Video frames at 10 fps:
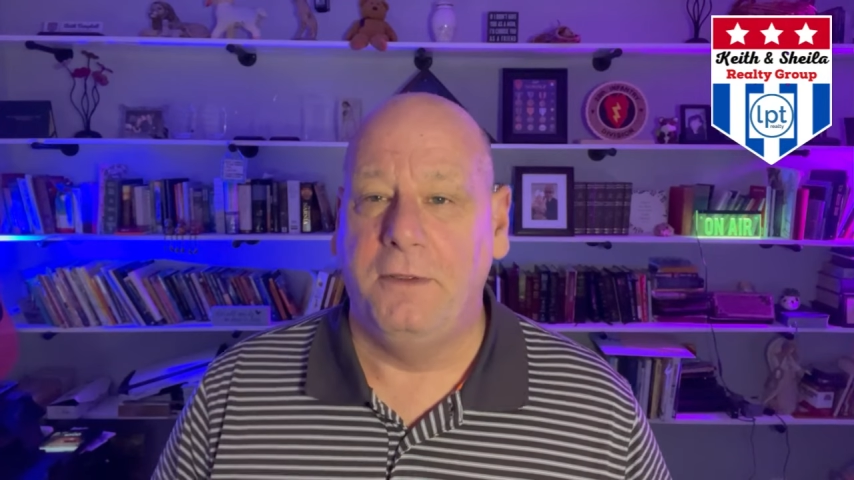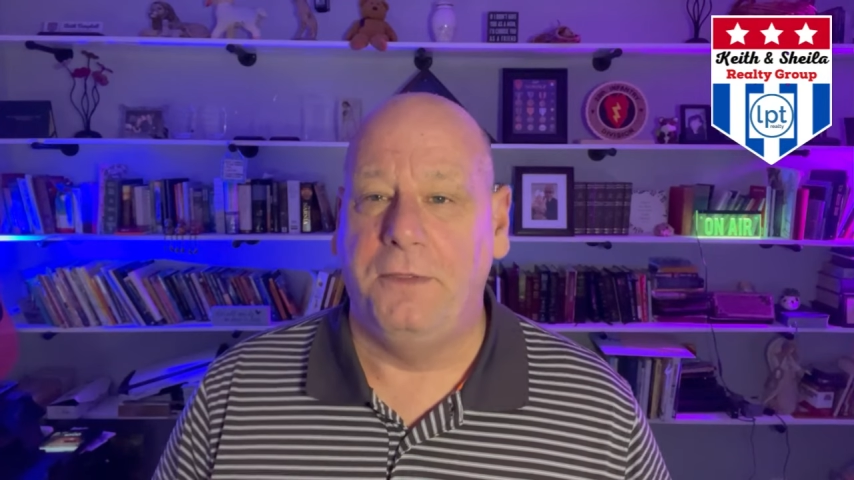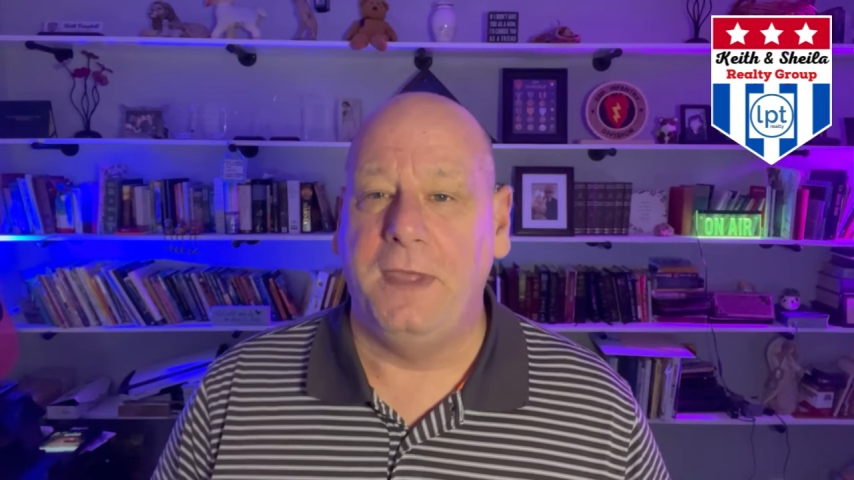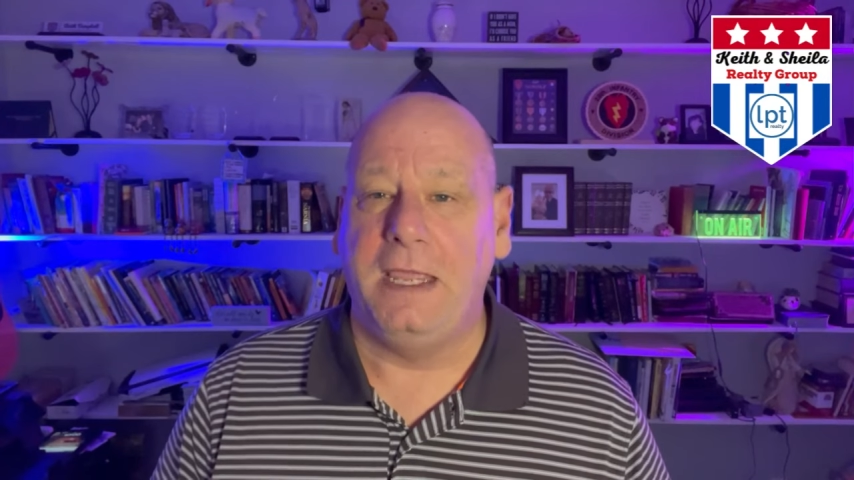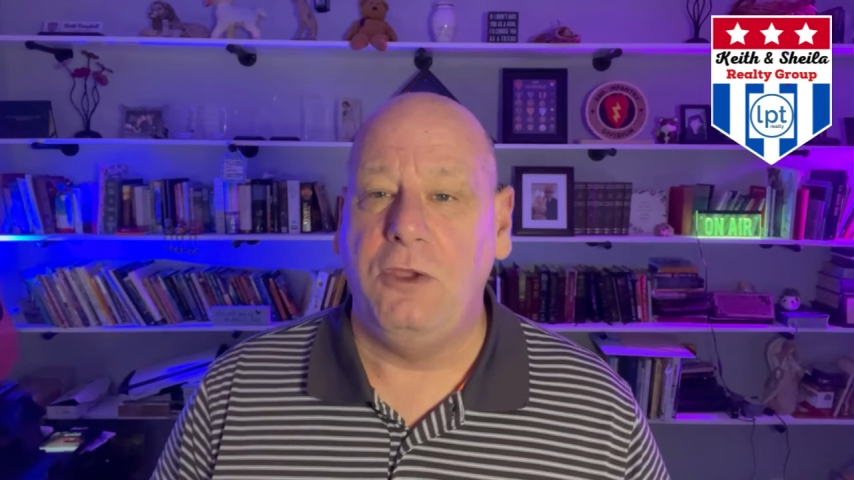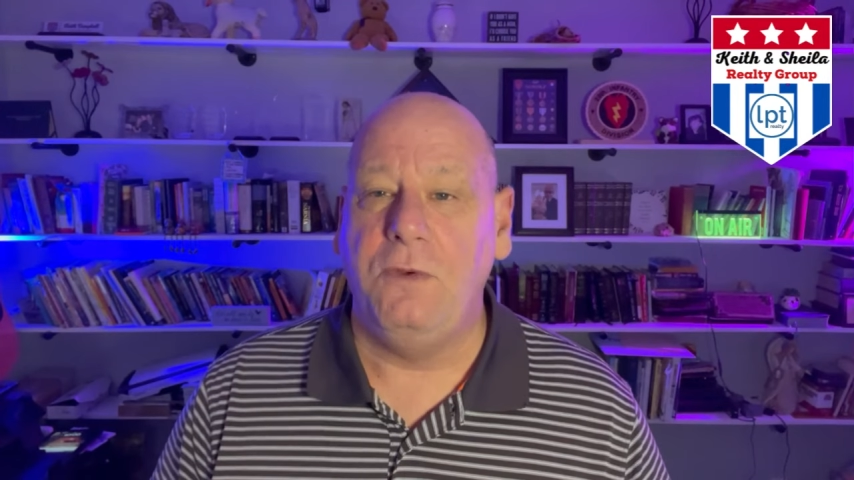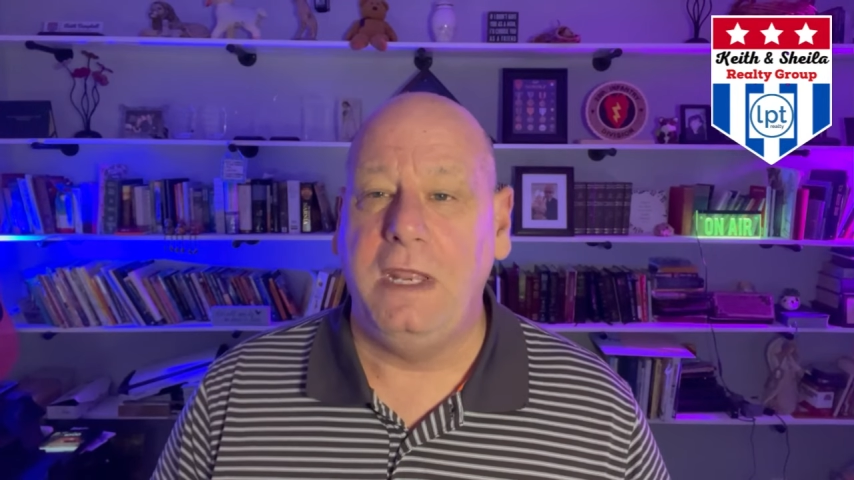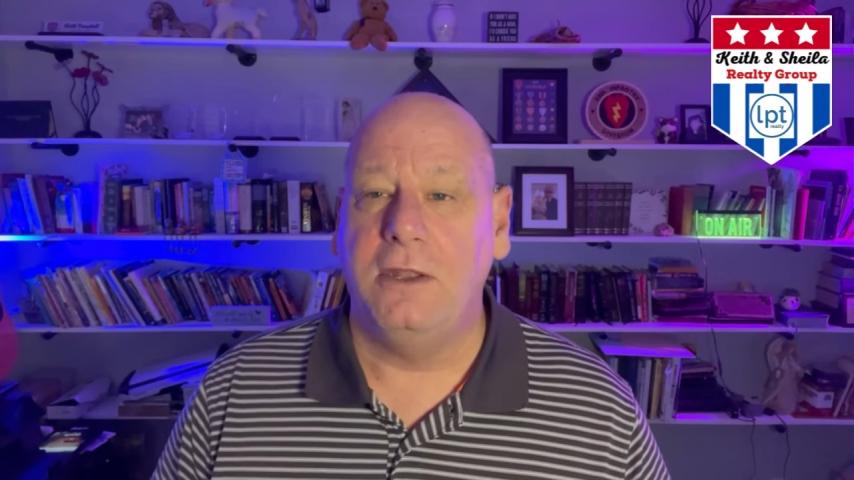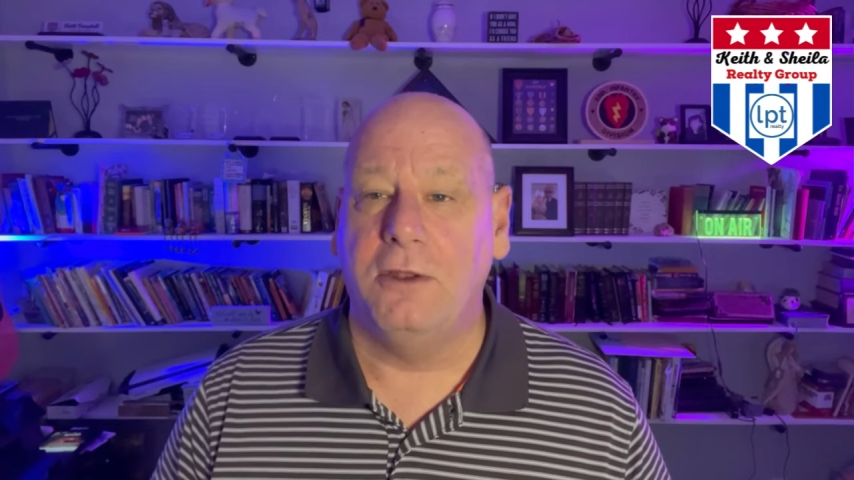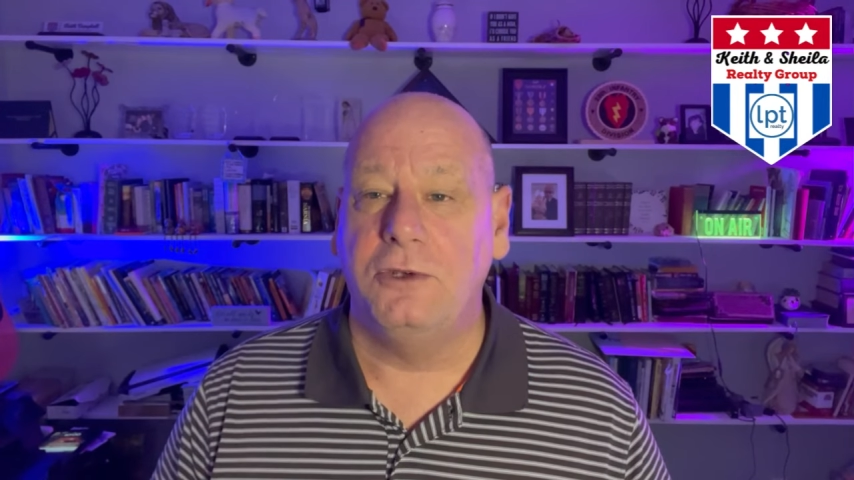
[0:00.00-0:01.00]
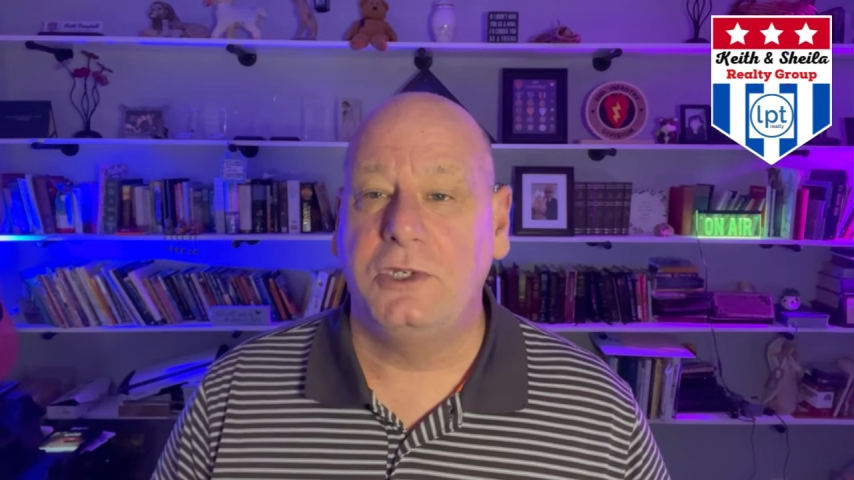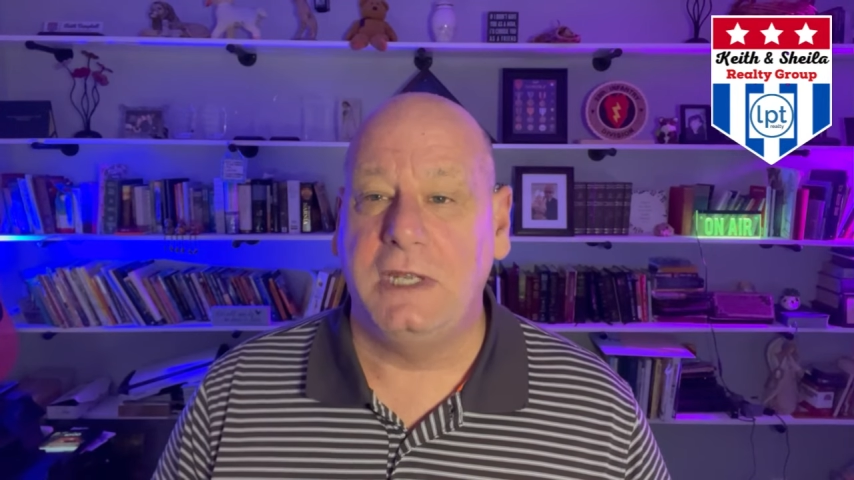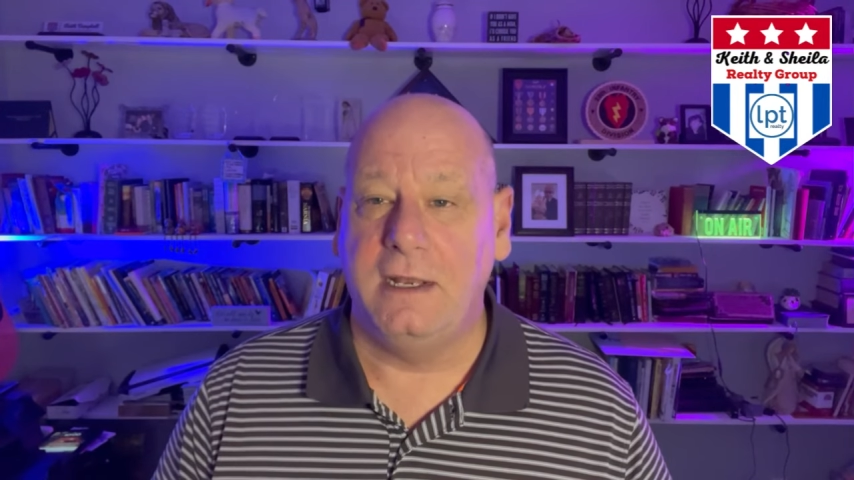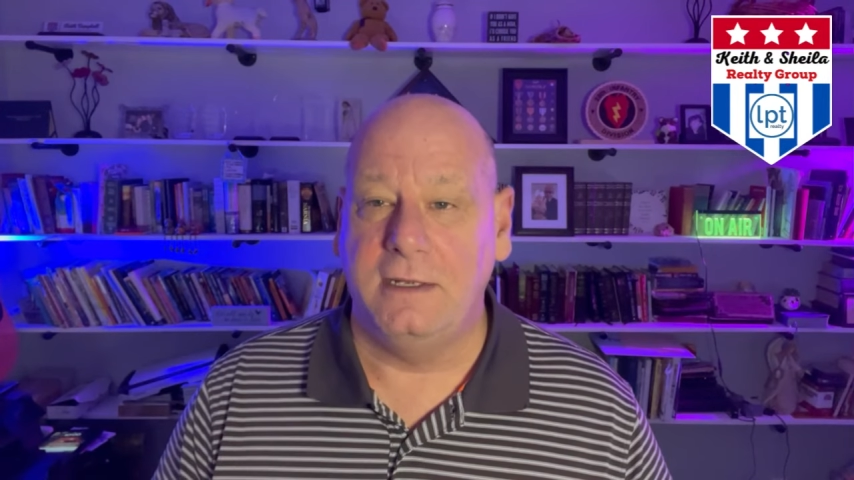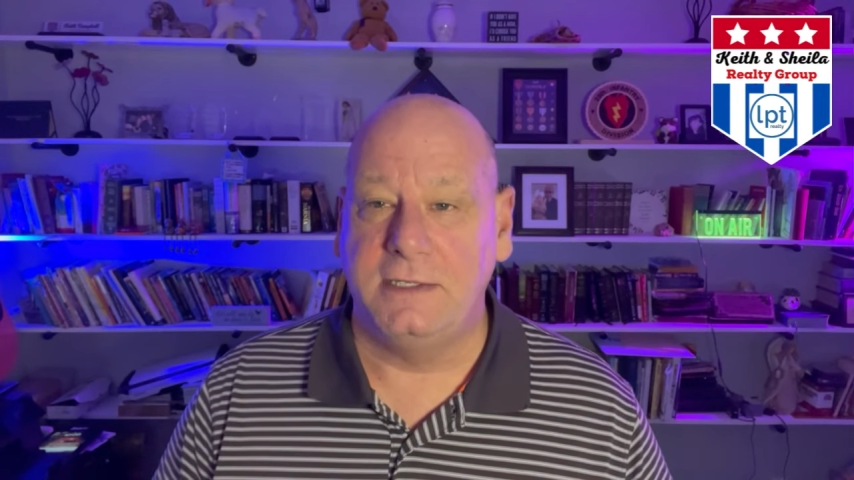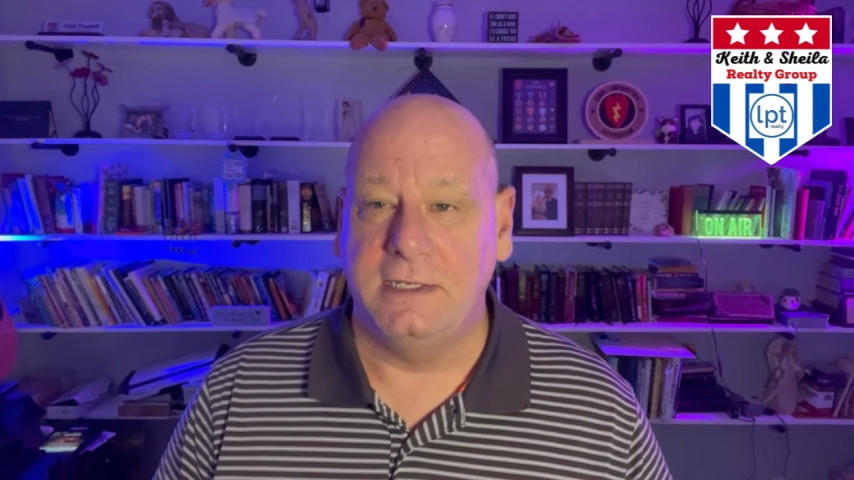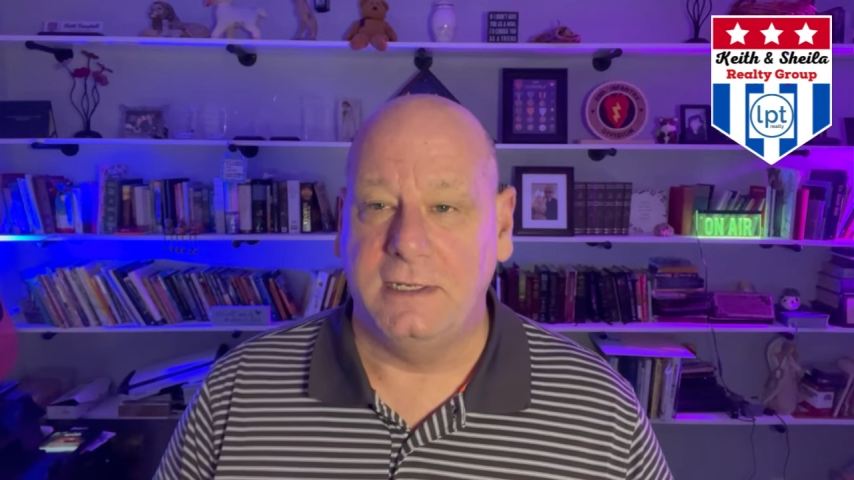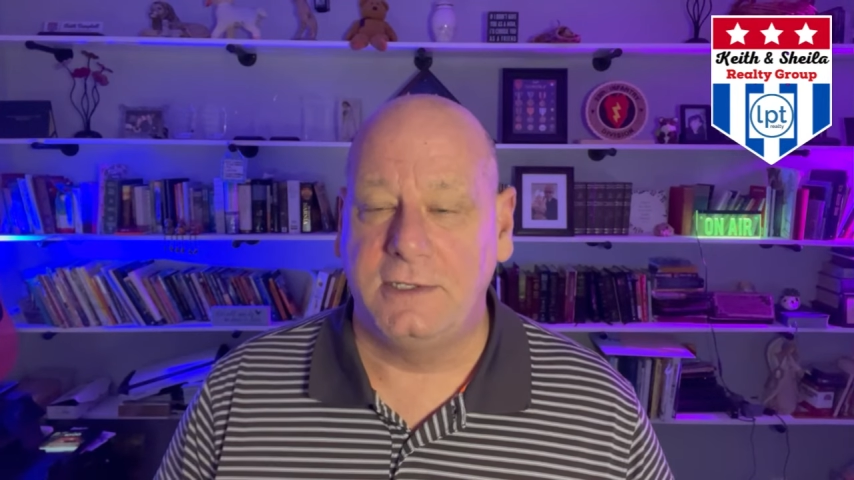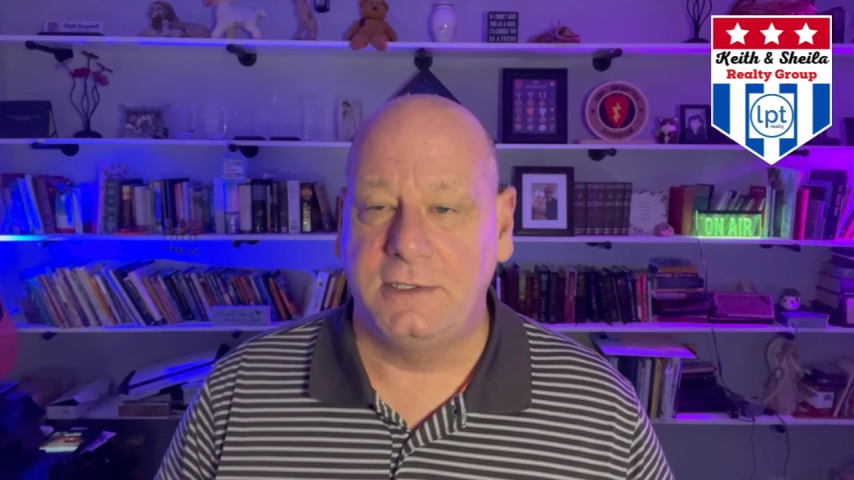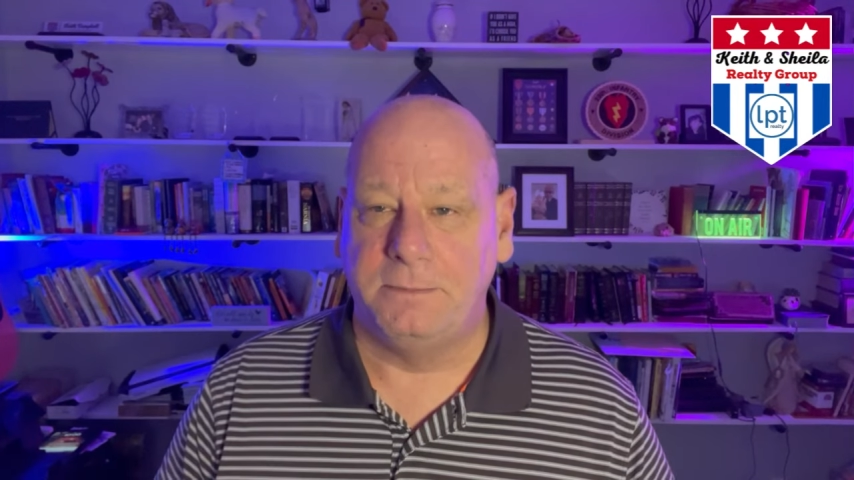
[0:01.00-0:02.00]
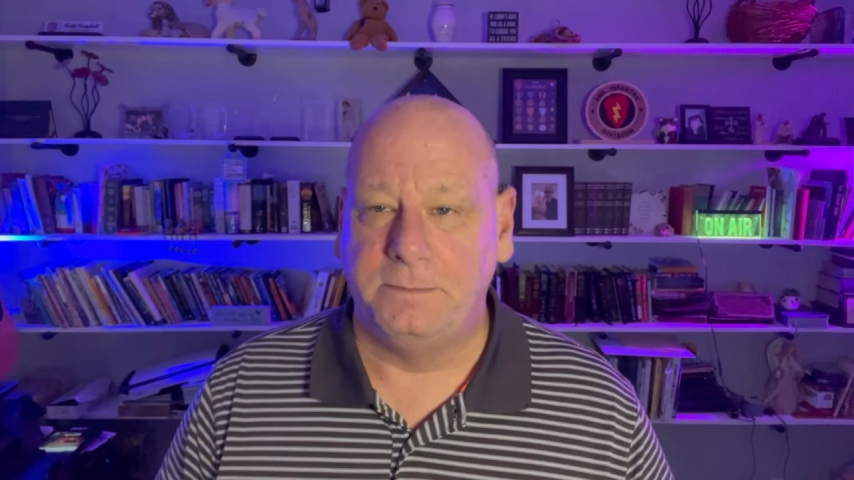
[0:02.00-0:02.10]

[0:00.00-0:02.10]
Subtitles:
The thing you need to understand is this.